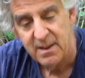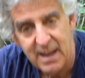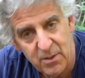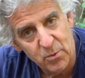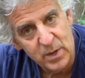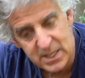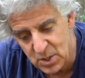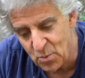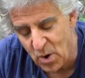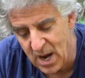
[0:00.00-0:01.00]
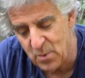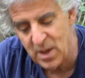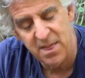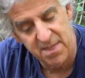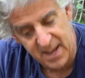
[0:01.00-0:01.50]
Now, the reason why we
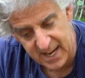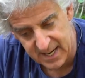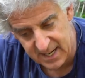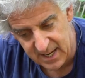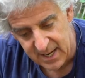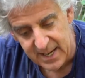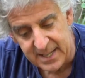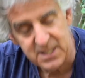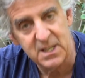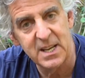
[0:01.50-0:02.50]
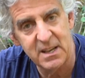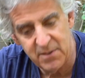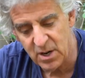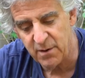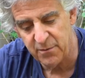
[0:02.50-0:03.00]
thin is to give
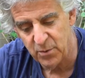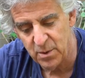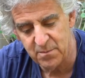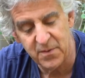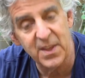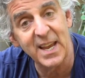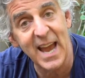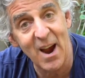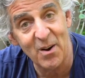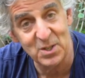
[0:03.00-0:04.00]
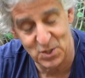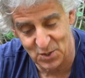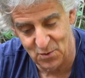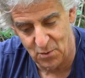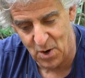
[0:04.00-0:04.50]
enough room for the carrots to
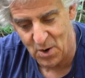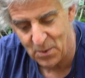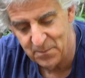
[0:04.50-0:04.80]
grow.